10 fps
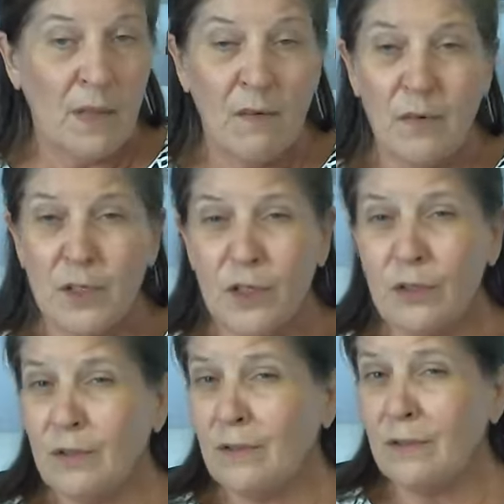for
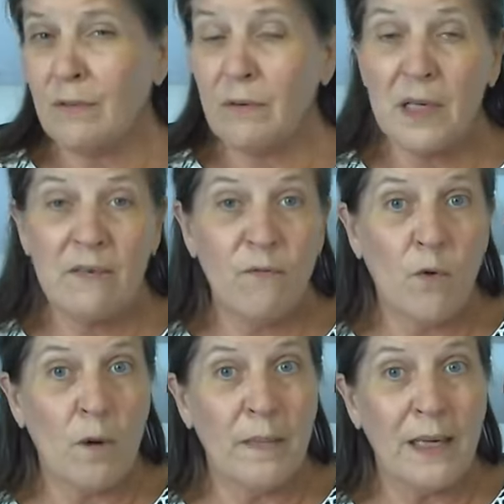2, 3,
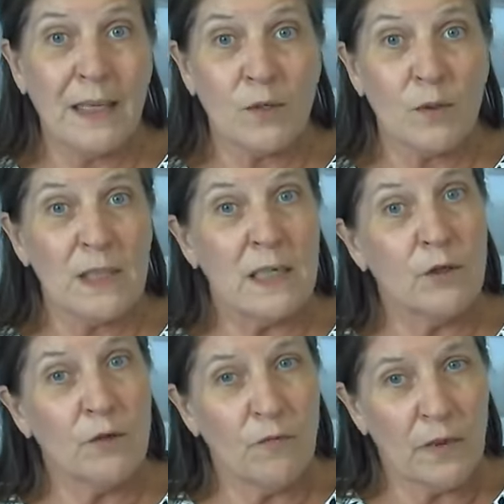4 minutes, or until
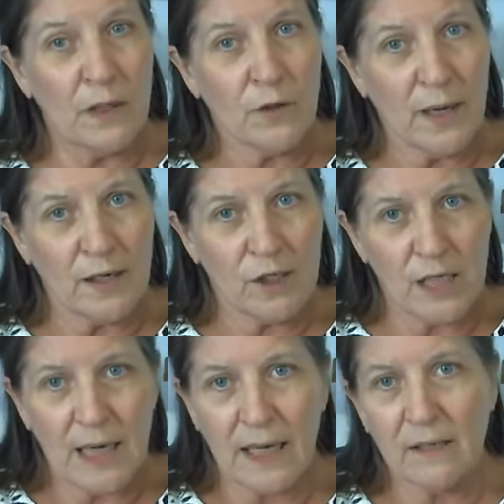you feel your energy
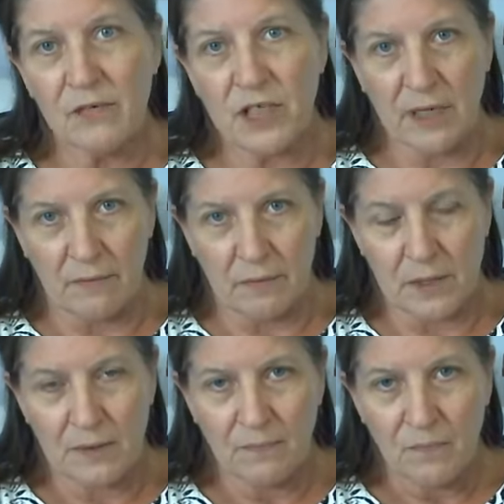kind of shift.